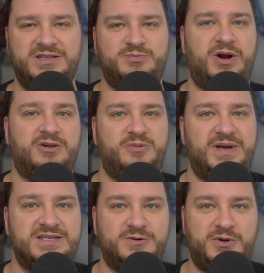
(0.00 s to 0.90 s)
It's probably
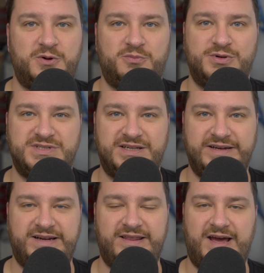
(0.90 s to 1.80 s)
best that we don't post a
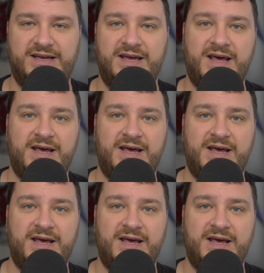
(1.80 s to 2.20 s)
link to that.